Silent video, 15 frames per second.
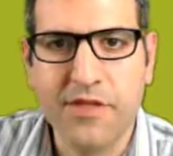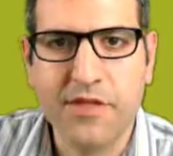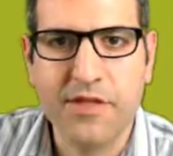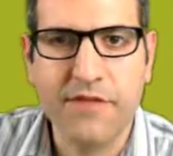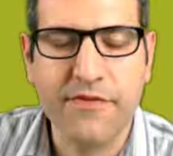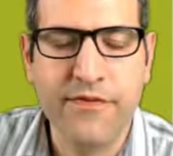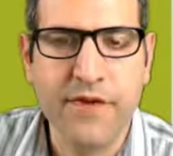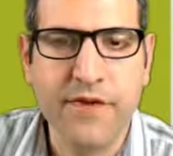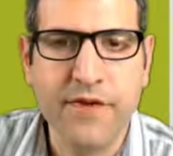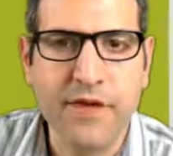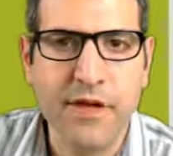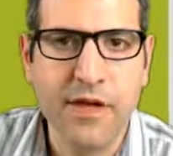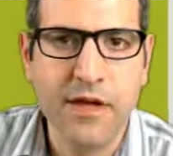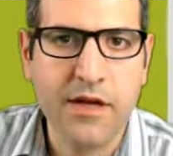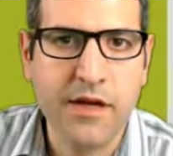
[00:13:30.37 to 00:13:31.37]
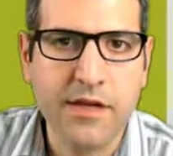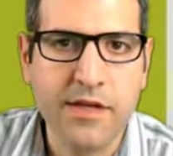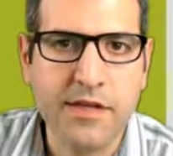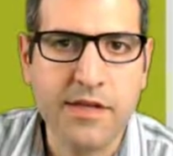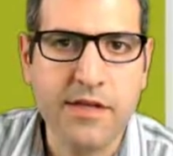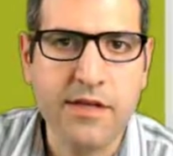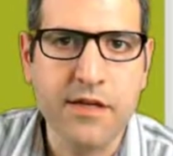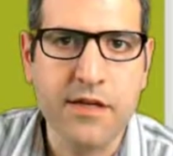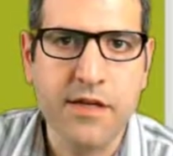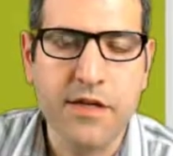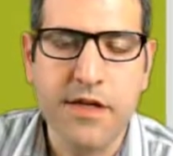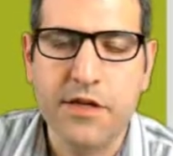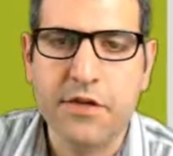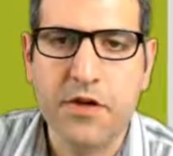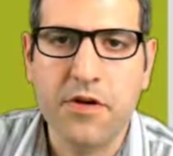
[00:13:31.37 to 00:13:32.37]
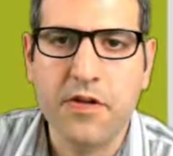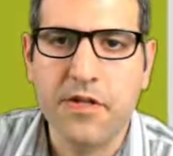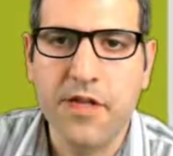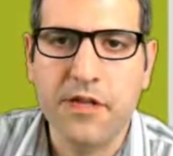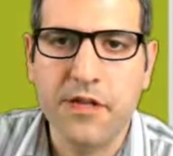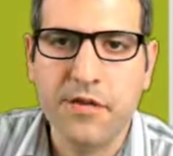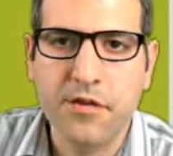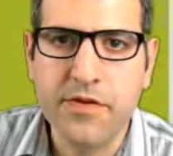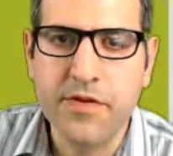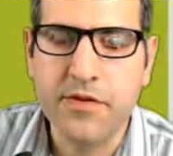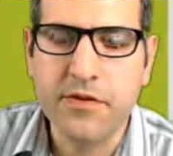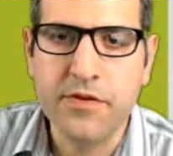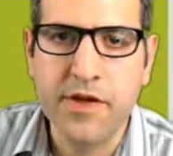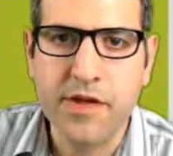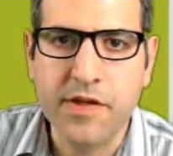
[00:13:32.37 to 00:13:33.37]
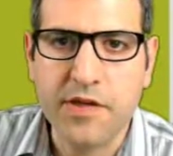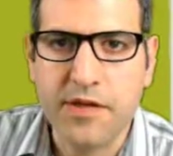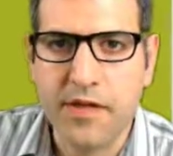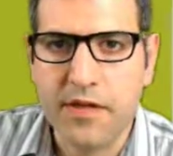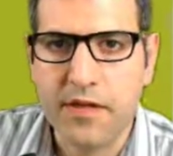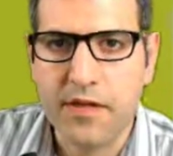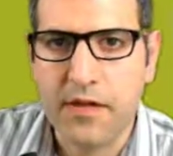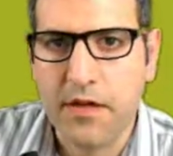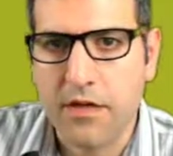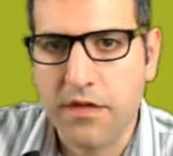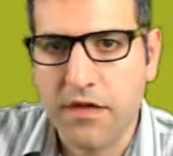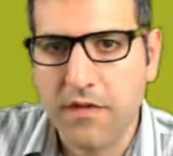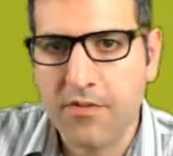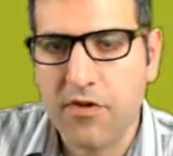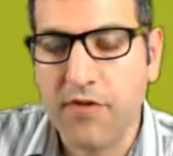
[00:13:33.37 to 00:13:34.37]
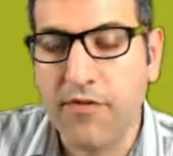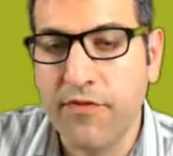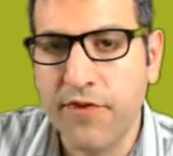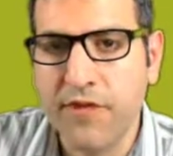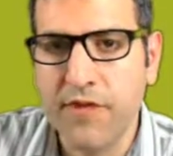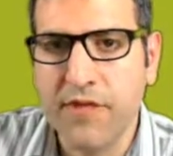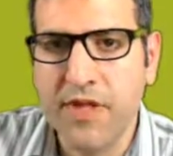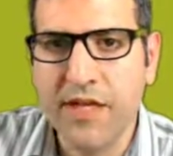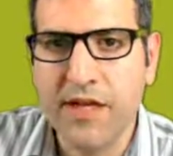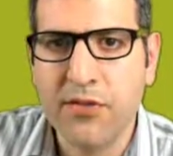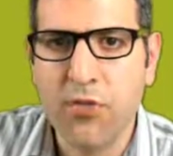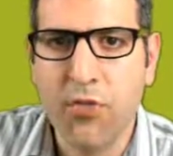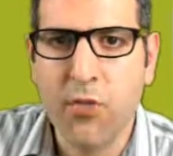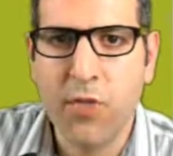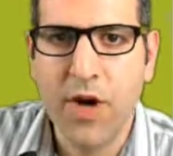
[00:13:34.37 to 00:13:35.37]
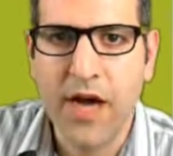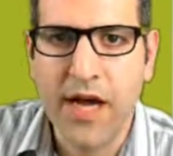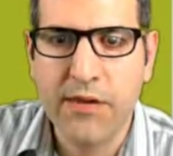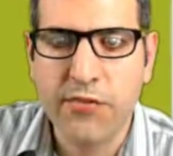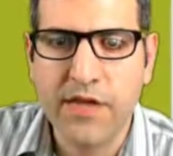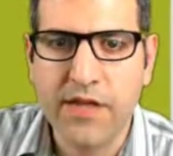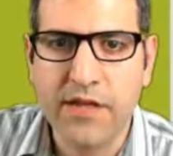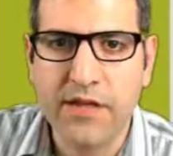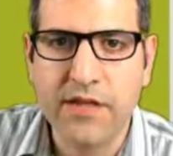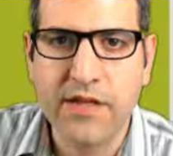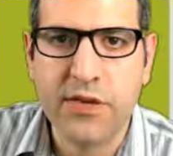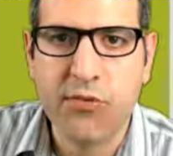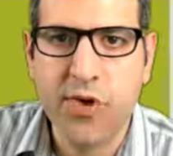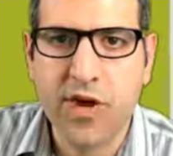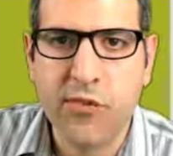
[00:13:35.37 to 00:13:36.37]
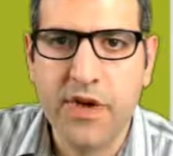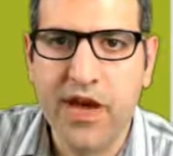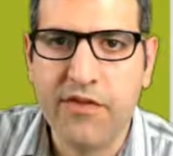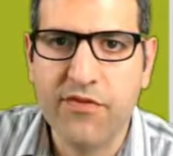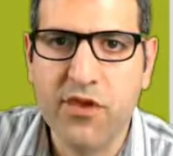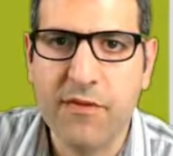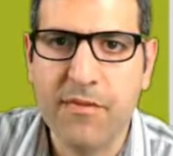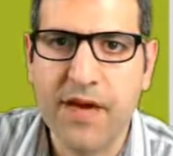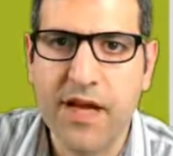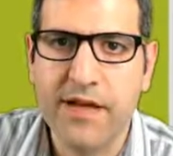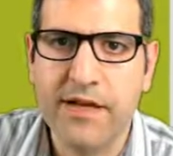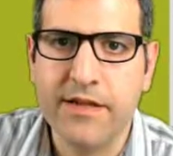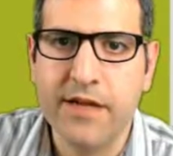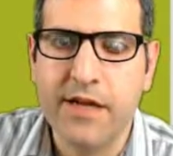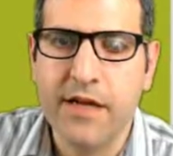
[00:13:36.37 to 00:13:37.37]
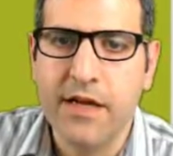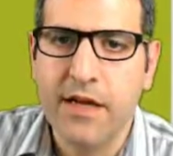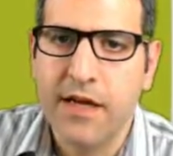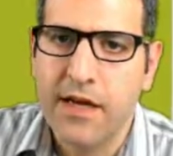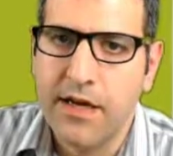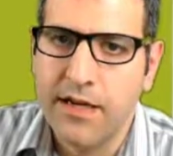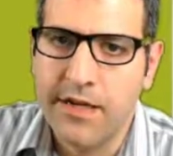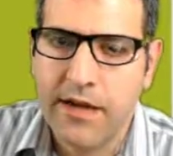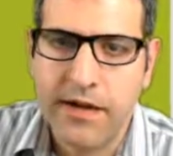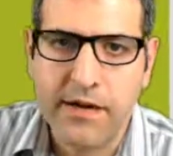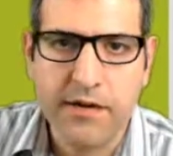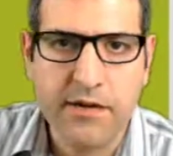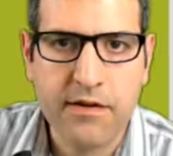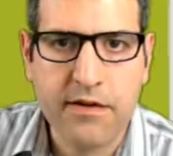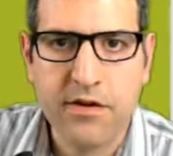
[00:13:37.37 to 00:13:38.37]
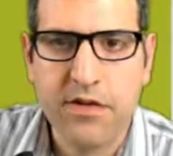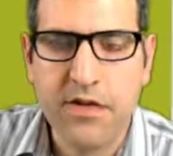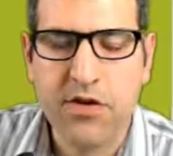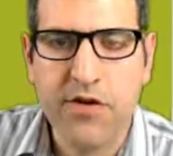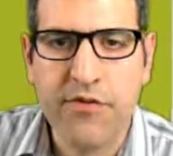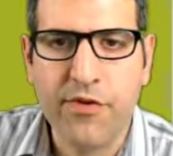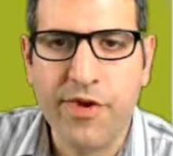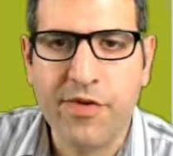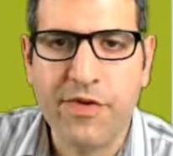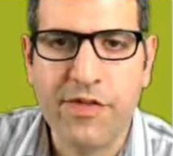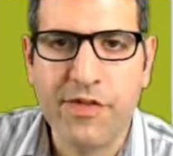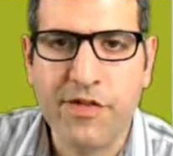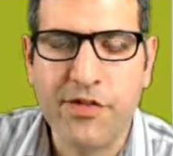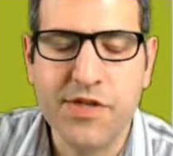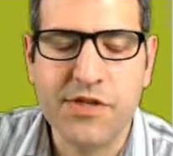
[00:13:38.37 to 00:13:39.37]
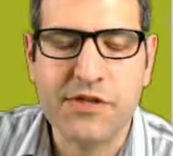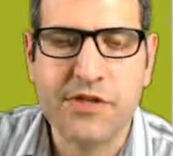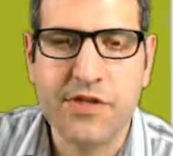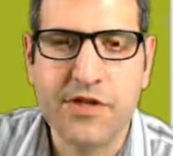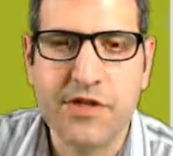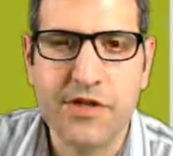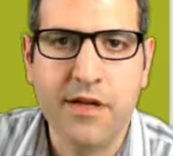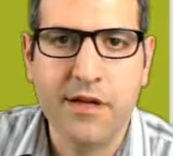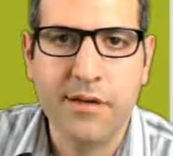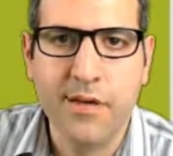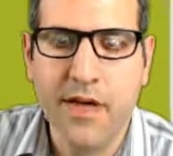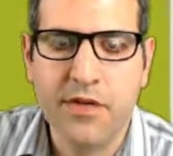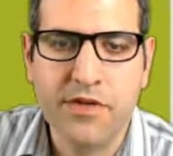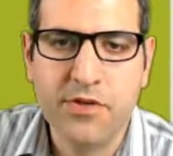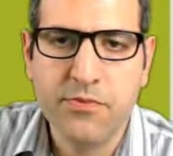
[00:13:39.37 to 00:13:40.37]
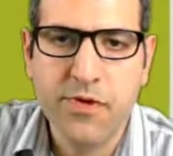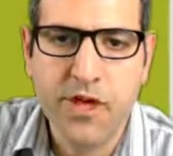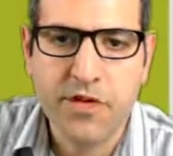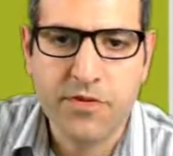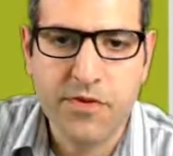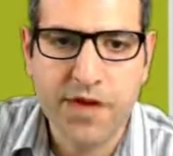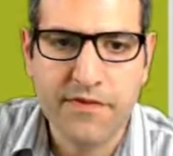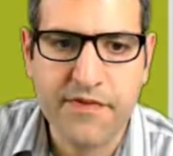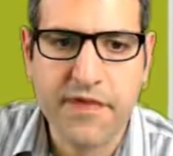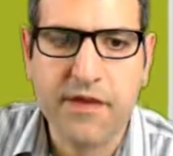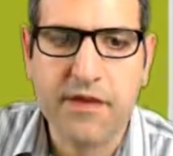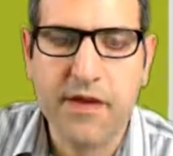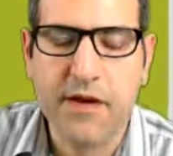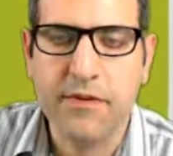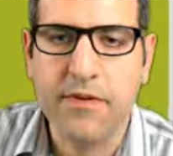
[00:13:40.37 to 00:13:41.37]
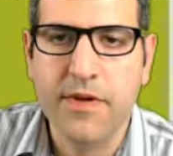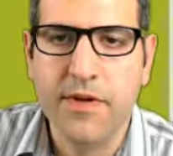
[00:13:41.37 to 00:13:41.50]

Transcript: It's very easy. It's only that you need to understand the concept of virtual link, why we need it and where we have to apply it, and then the configuration is just as simple as you have seen now.